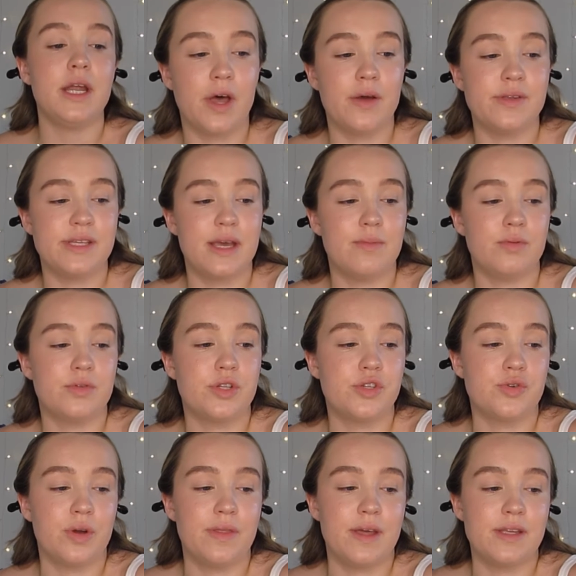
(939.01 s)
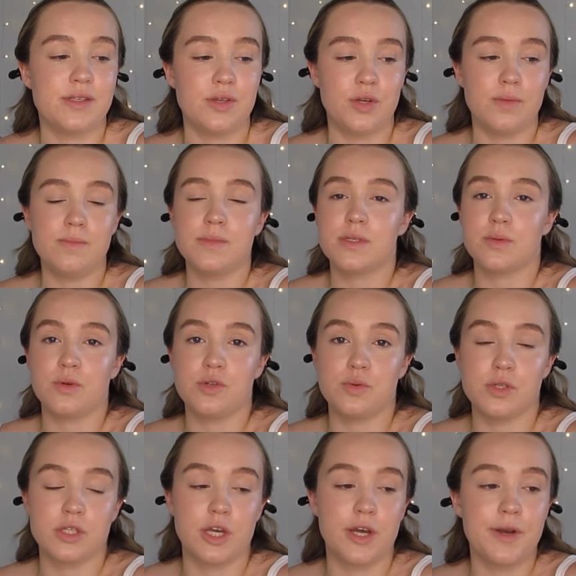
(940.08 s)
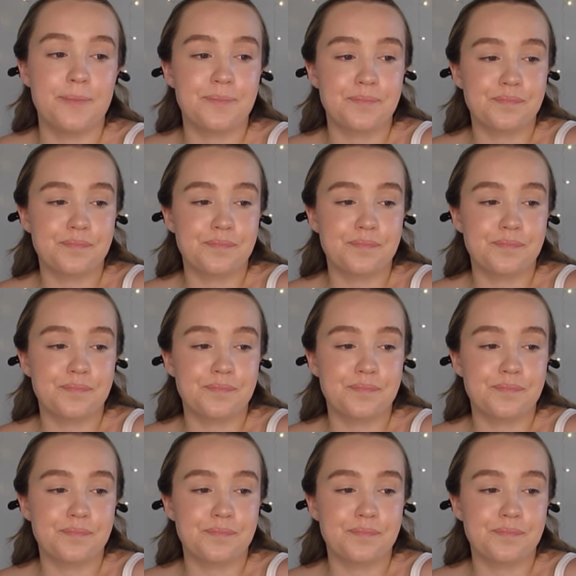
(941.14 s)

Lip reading: I was able to join their Zooms, which was good.